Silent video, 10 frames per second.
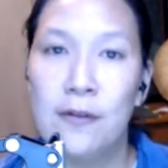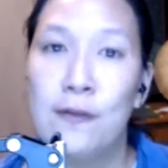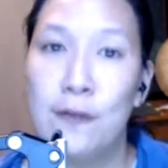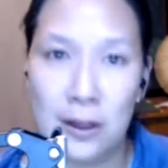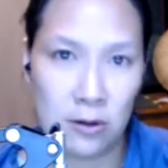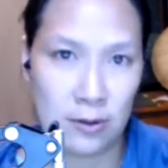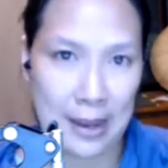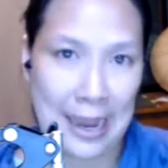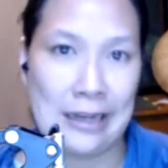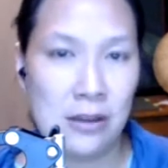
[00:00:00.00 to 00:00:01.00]
the feel or the
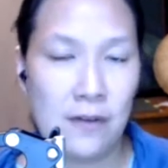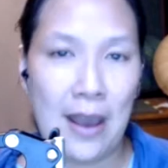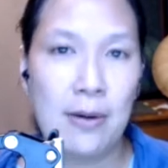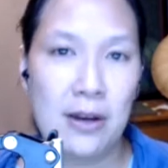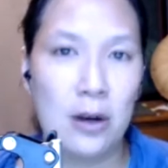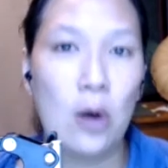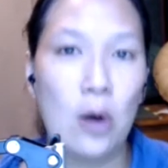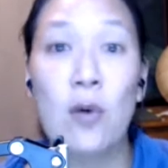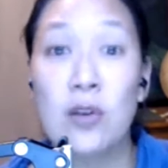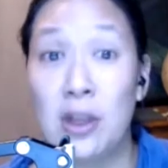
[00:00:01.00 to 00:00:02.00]
hand of the fabric.
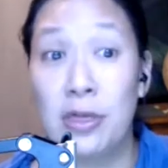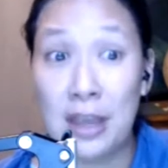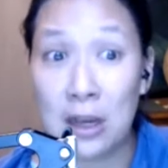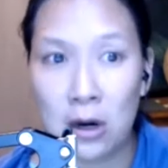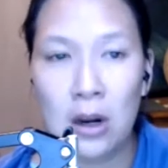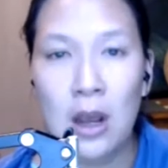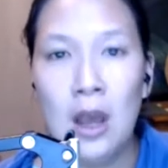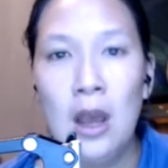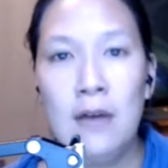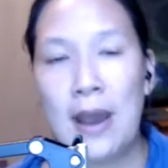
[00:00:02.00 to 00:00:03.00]
Of course, a thicker
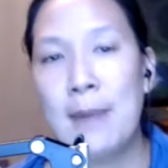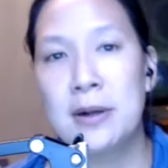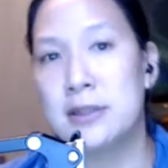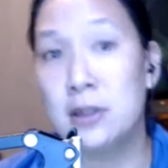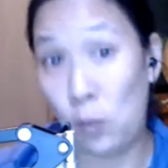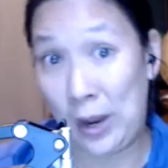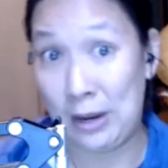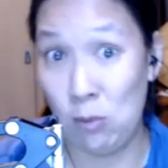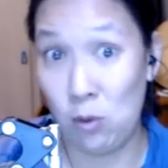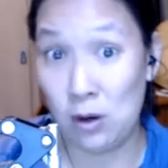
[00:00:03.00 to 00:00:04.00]
fabric is going to weigh
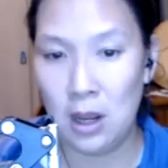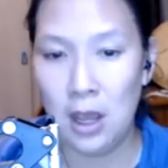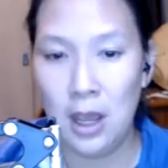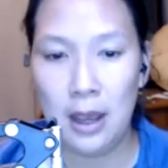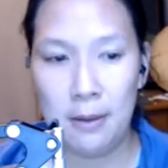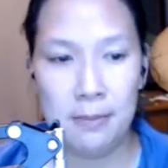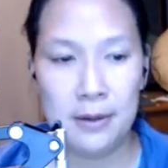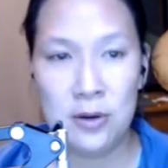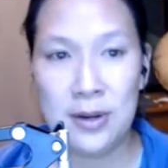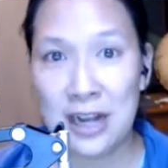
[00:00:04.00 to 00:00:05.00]
more,
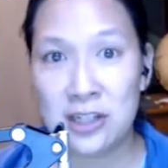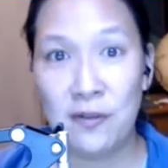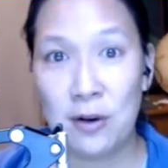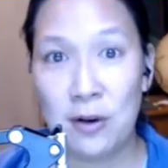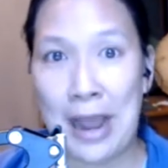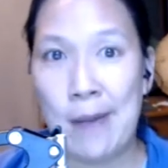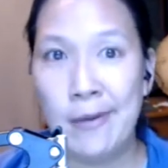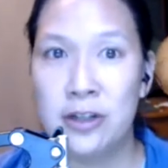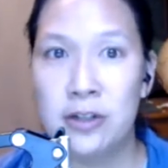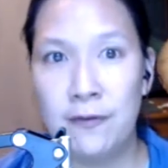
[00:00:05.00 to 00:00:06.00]
but you can actually figure out how
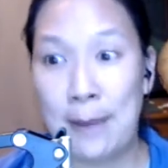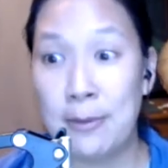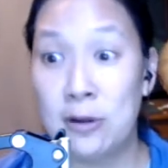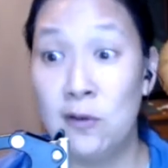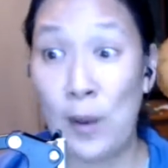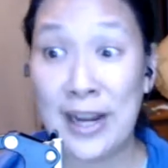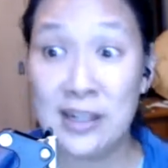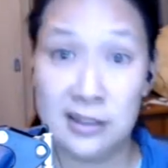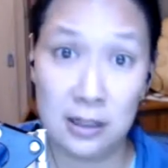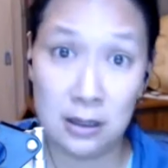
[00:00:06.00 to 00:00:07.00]
much fabric you've
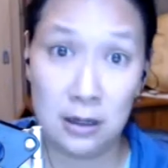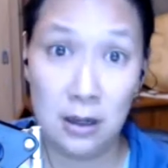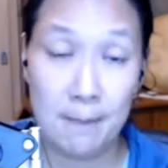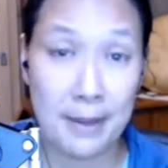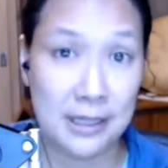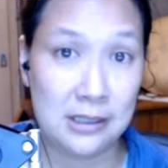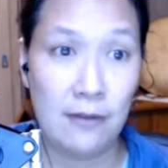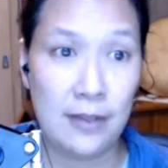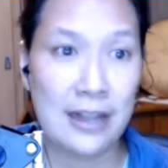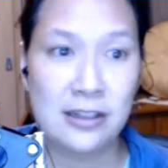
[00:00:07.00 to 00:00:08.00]
wasted based
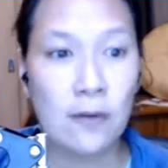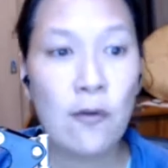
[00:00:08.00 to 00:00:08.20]
off of that. So,